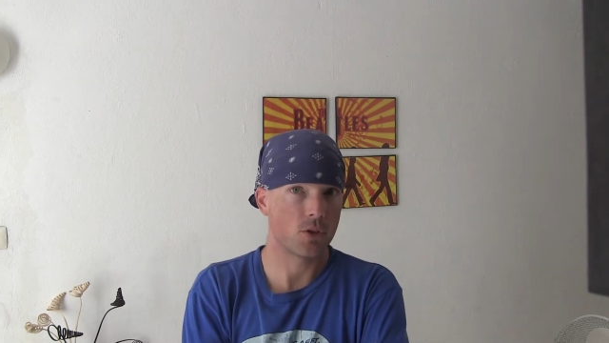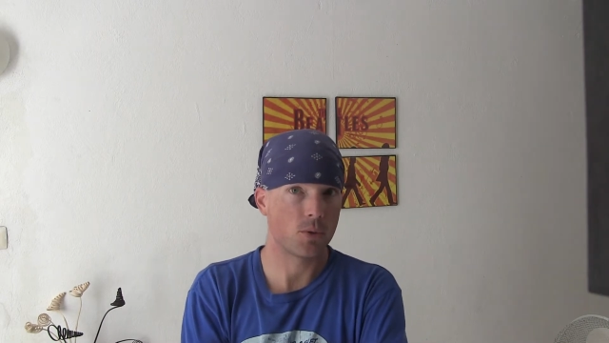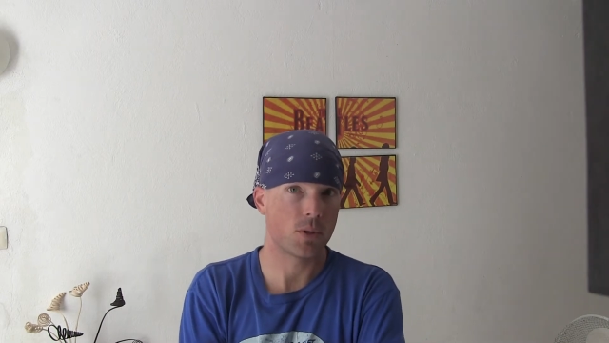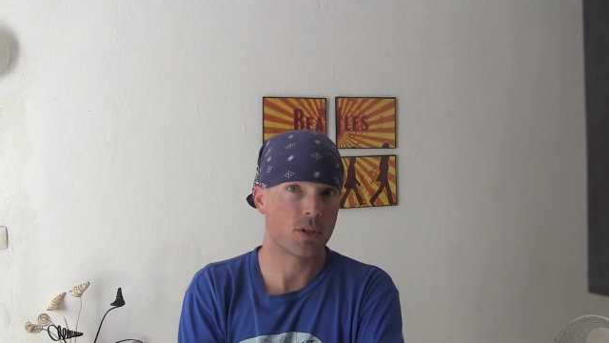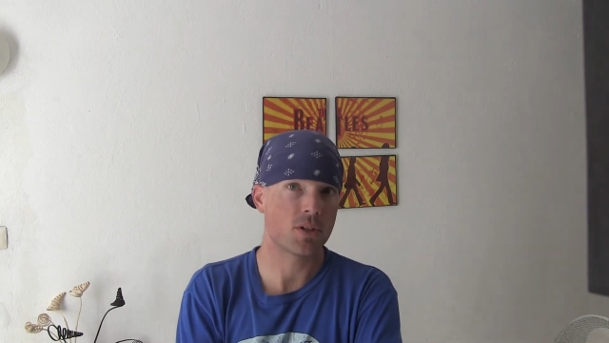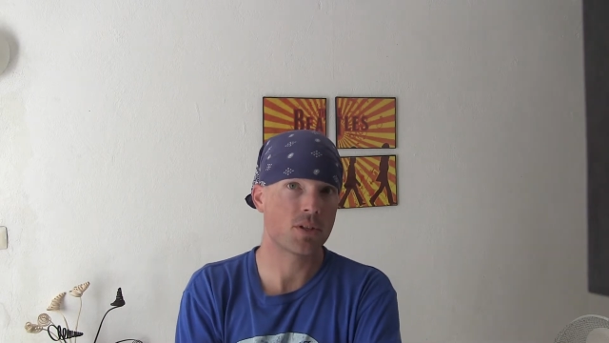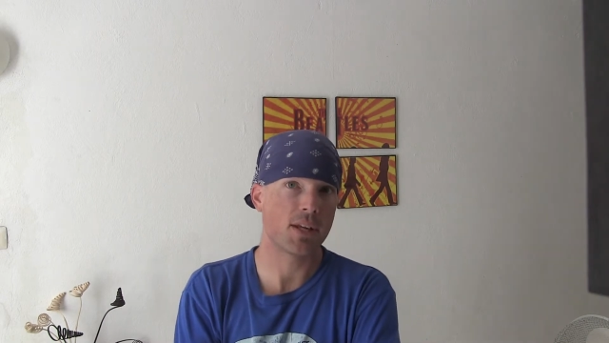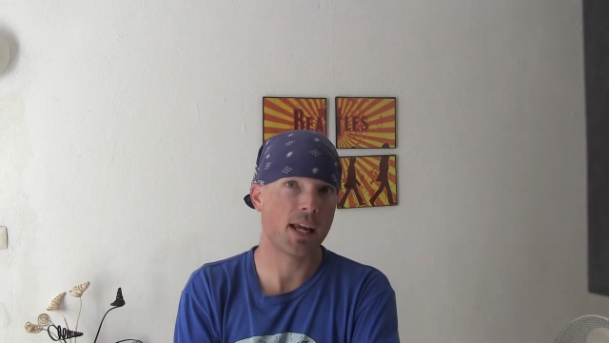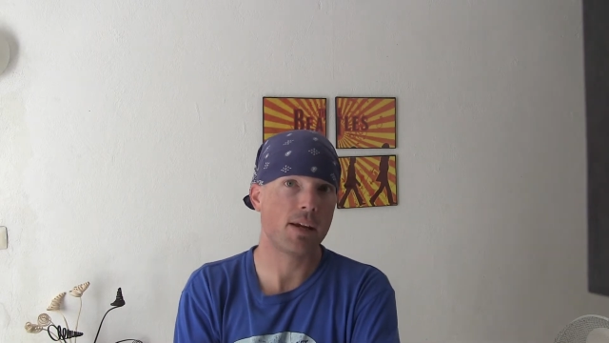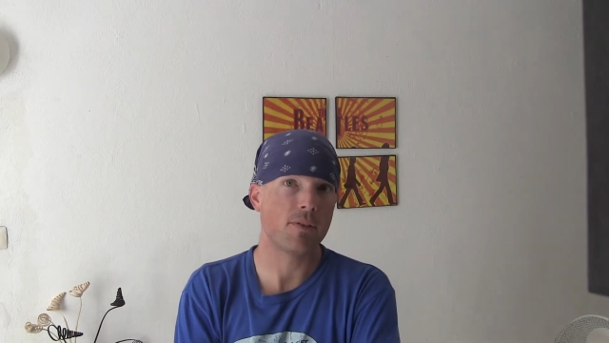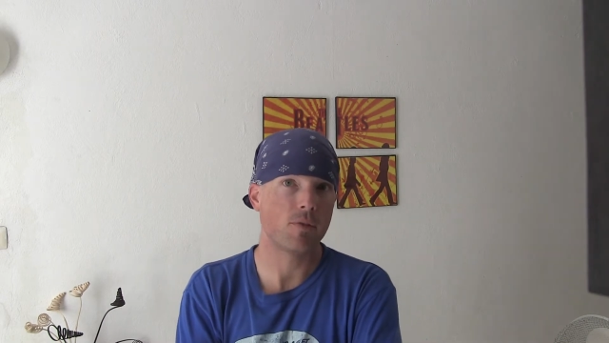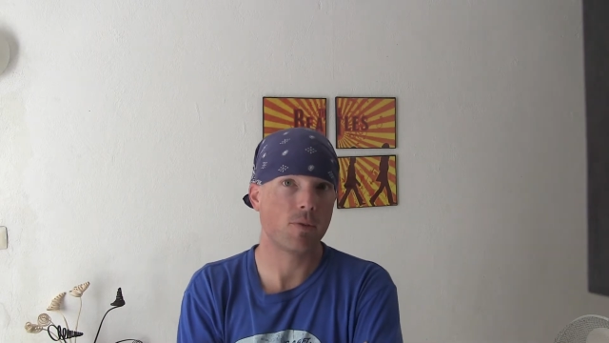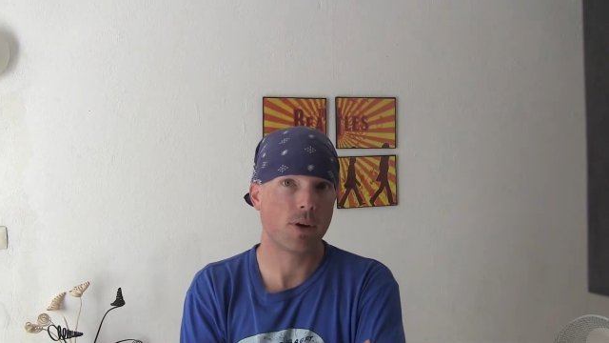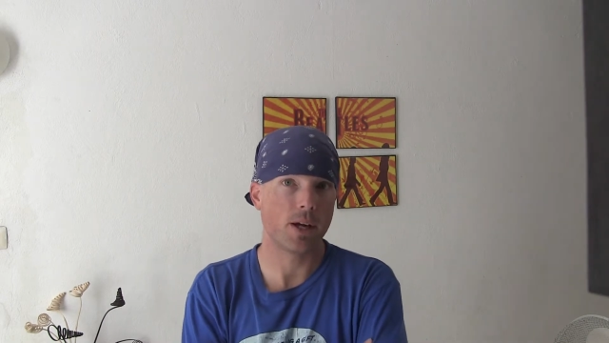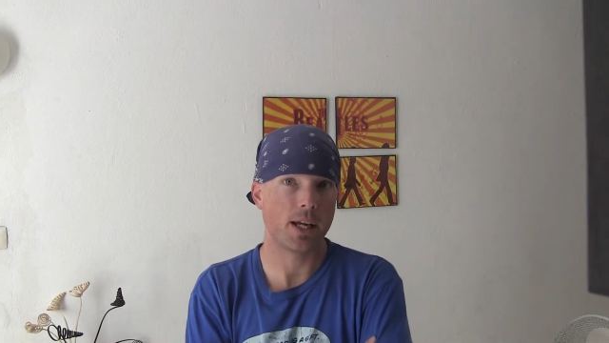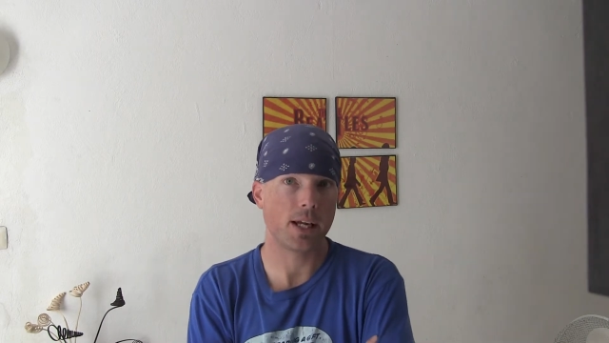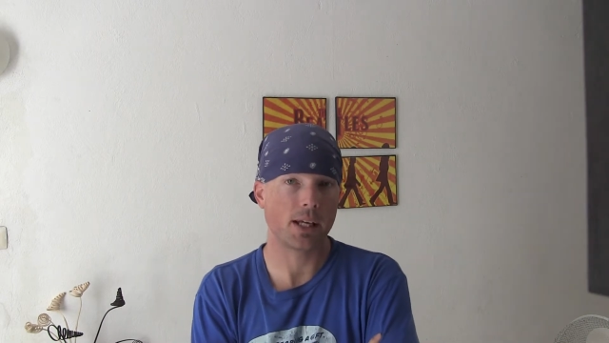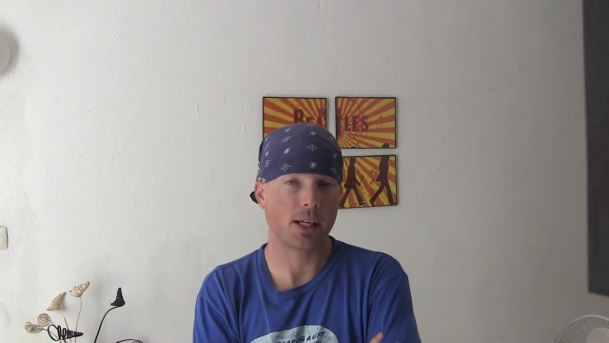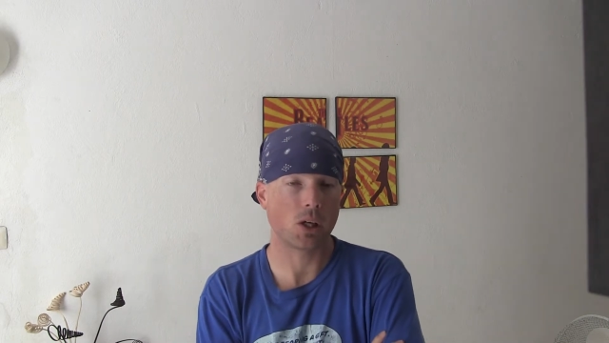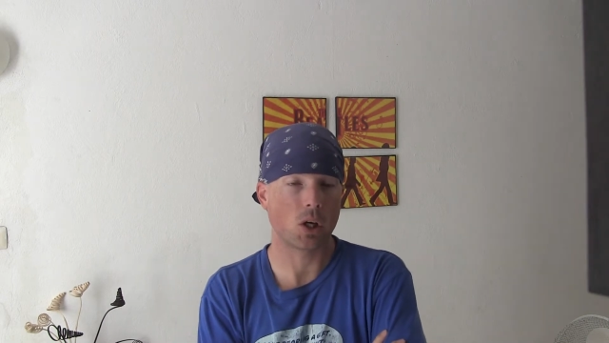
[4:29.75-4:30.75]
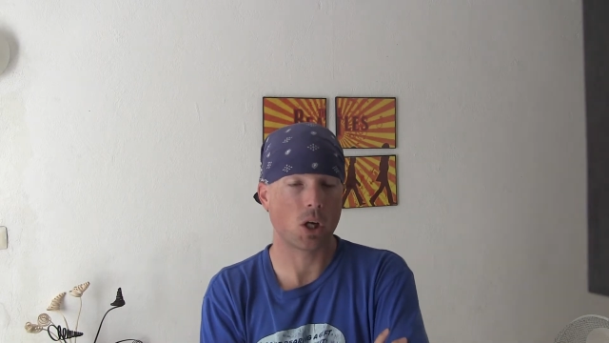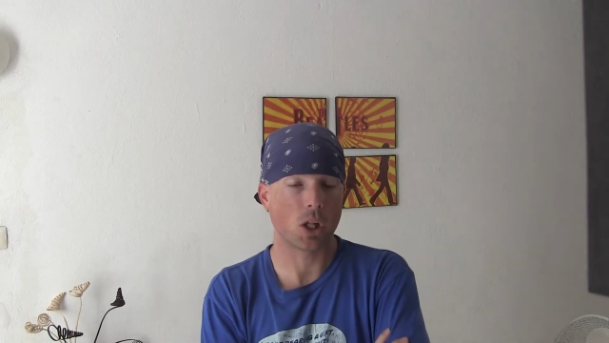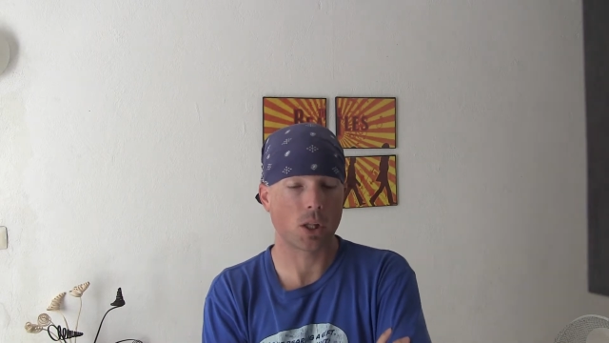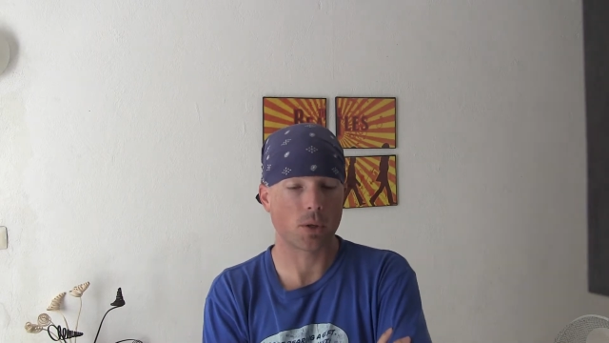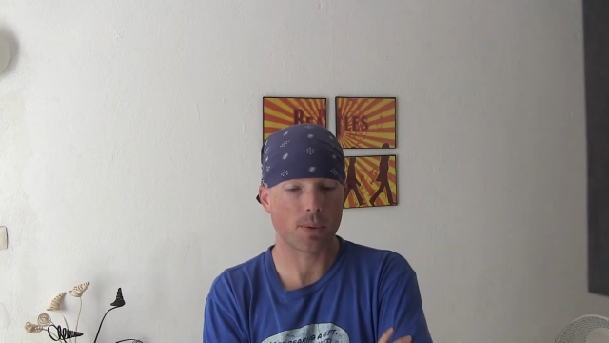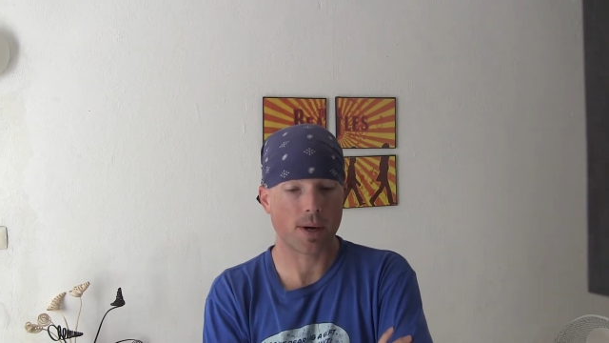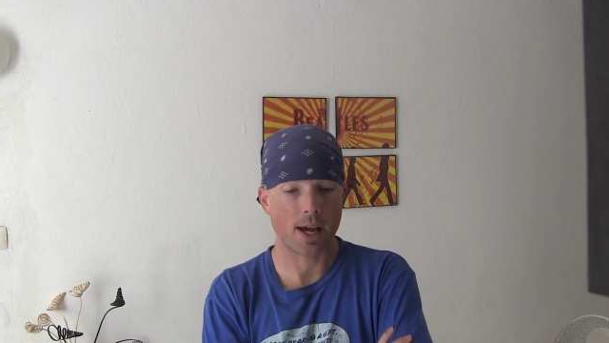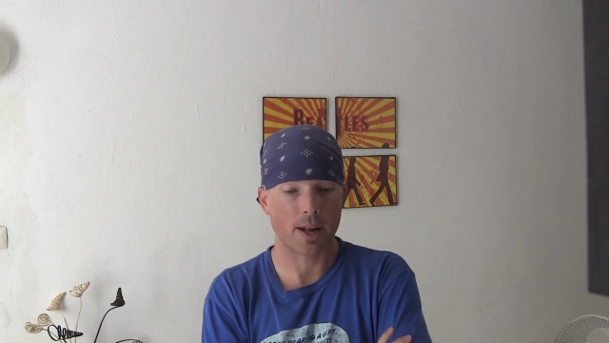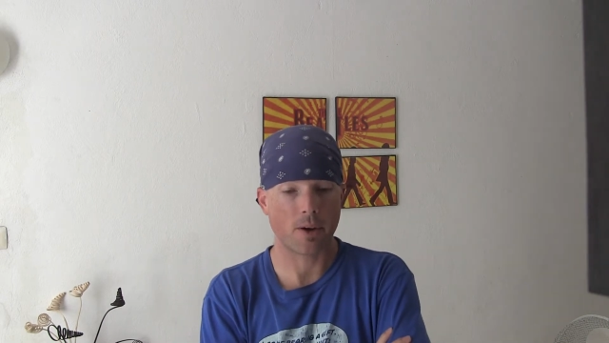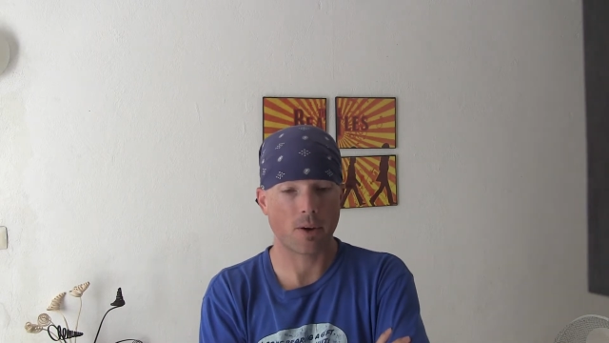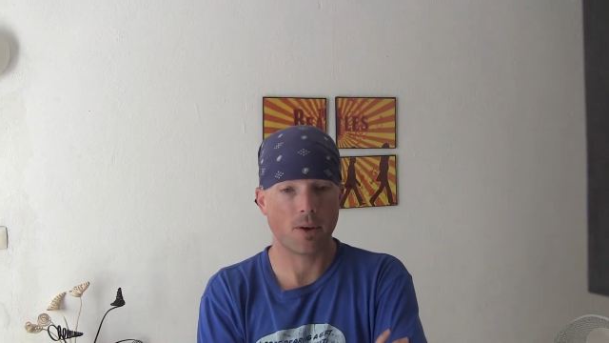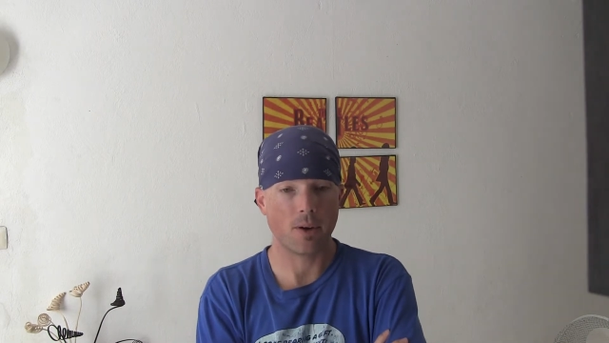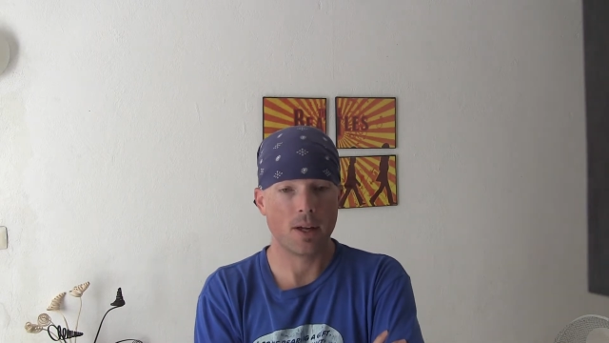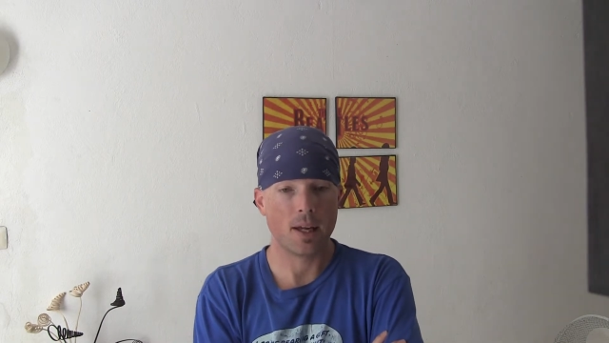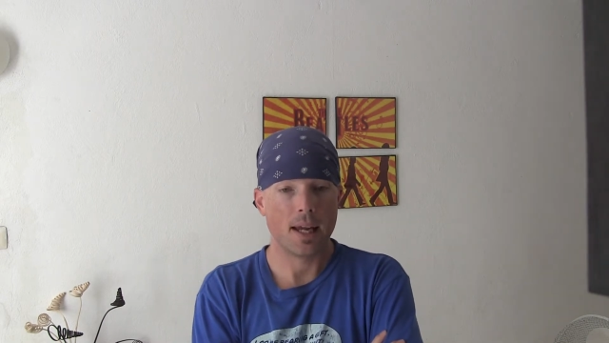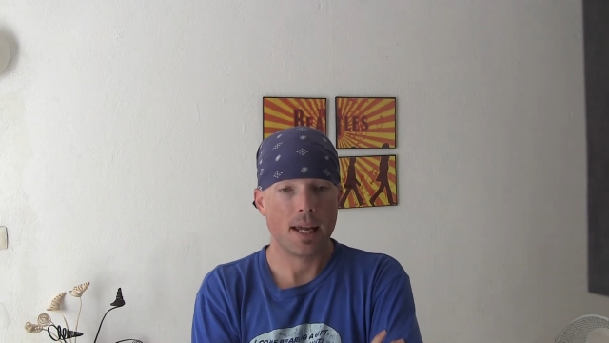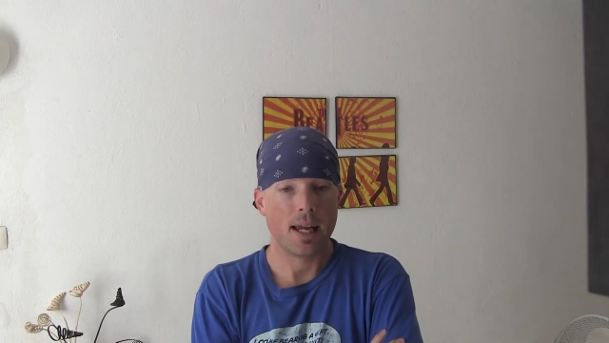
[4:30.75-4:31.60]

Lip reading: to a Safeway in Colorado.